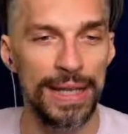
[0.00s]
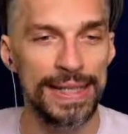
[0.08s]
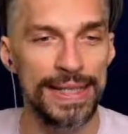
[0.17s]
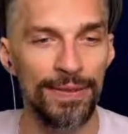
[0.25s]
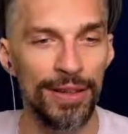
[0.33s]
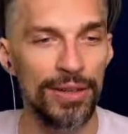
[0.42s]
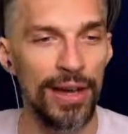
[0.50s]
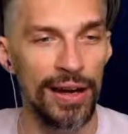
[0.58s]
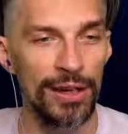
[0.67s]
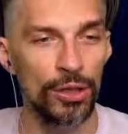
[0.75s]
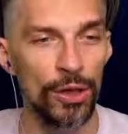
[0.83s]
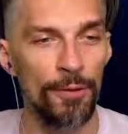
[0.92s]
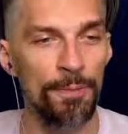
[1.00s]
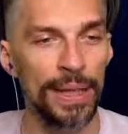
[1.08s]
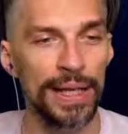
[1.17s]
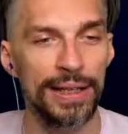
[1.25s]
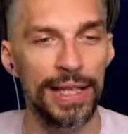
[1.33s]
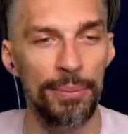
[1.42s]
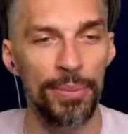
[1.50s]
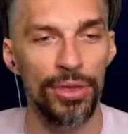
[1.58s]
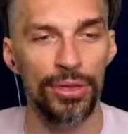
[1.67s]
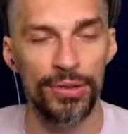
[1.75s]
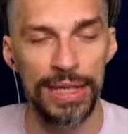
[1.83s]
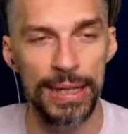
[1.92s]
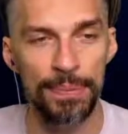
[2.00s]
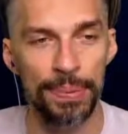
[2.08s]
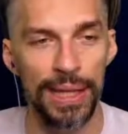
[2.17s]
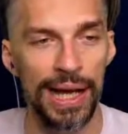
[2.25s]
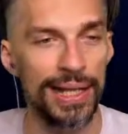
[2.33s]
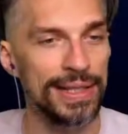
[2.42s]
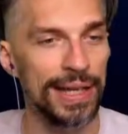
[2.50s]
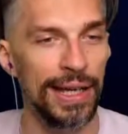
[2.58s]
700 of planet number 3 plots